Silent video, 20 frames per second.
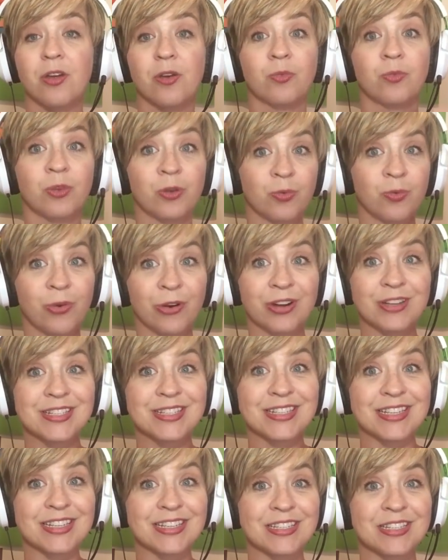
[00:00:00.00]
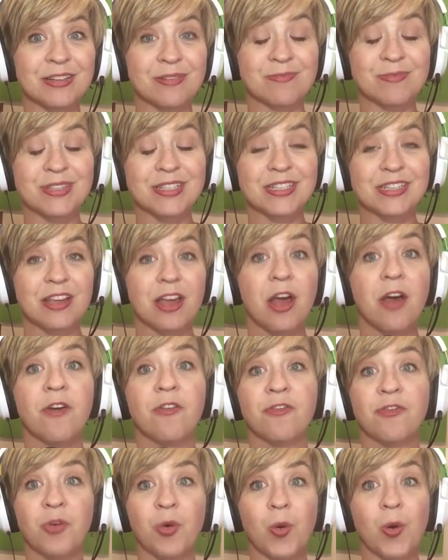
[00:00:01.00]
reward systems
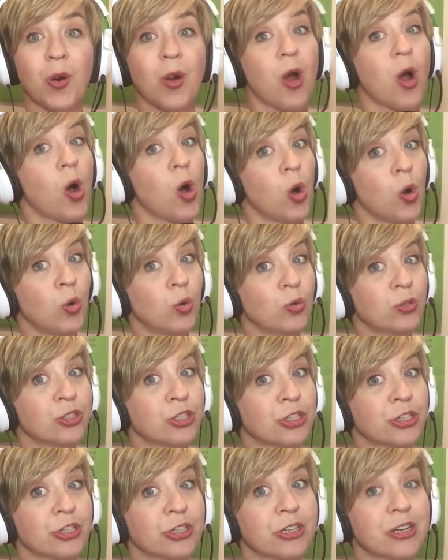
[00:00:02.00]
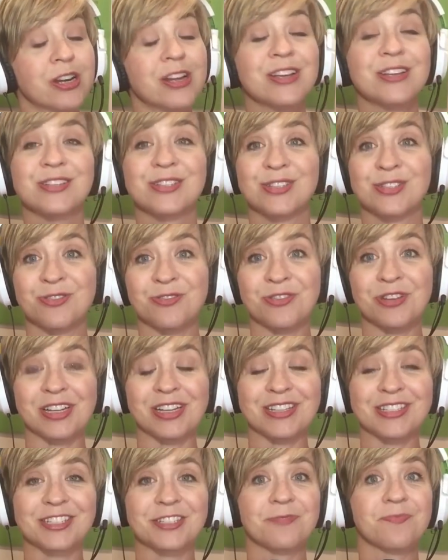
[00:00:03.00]
for older
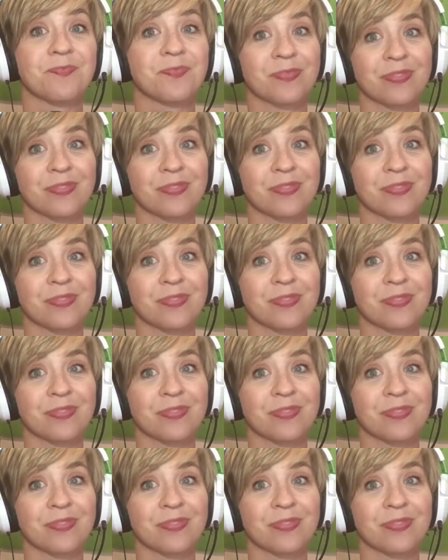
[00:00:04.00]
students.